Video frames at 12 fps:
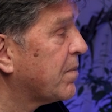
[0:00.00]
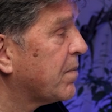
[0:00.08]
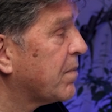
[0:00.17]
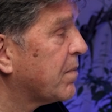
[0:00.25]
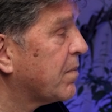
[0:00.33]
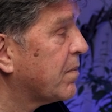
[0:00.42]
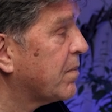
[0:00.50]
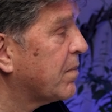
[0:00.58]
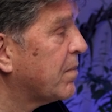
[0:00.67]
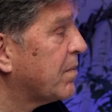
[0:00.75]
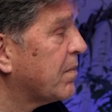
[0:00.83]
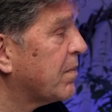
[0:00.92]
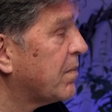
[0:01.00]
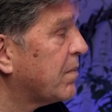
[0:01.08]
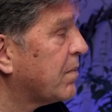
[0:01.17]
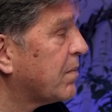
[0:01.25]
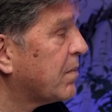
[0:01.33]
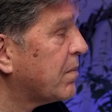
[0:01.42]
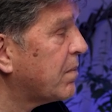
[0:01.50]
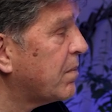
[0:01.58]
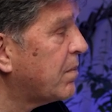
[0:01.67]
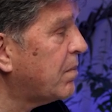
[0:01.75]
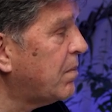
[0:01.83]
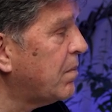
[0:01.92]

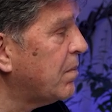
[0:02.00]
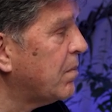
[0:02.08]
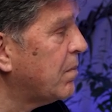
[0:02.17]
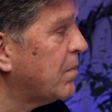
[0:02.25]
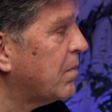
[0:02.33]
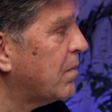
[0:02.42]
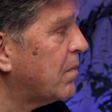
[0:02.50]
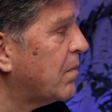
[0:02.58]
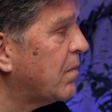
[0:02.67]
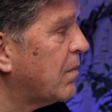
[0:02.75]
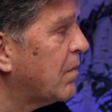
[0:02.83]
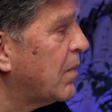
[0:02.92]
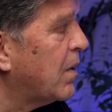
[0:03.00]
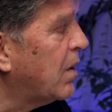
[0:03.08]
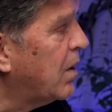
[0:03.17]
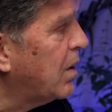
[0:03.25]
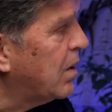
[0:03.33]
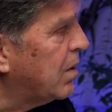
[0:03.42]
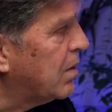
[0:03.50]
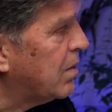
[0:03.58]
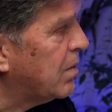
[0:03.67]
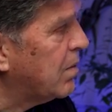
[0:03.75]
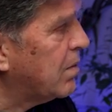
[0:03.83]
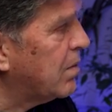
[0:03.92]

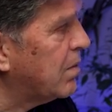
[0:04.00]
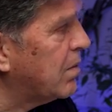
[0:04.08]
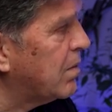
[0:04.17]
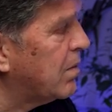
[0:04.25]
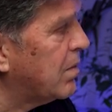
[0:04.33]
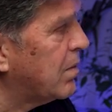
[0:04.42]
The person shown says nothing.